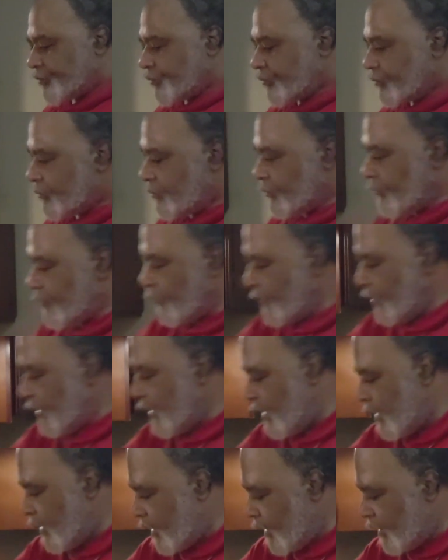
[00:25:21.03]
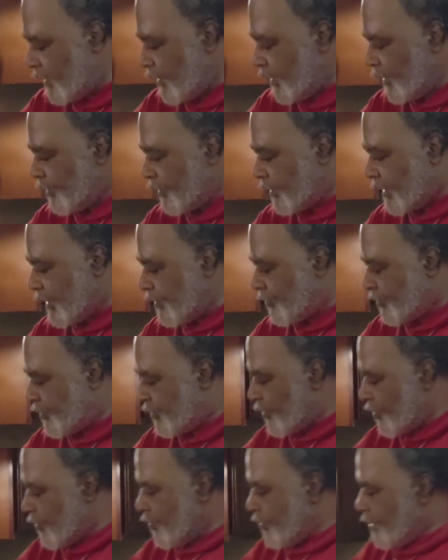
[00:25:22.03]
And this,
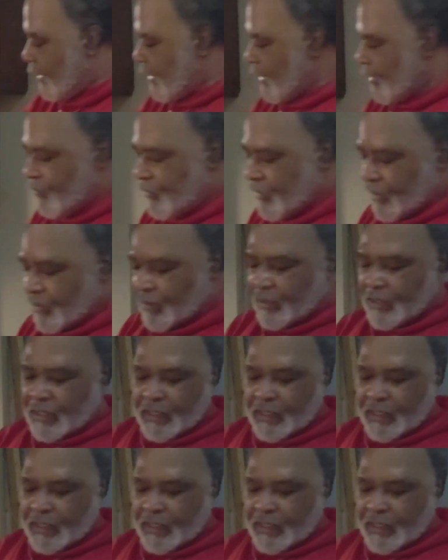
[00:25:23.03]
just don't want to get rid of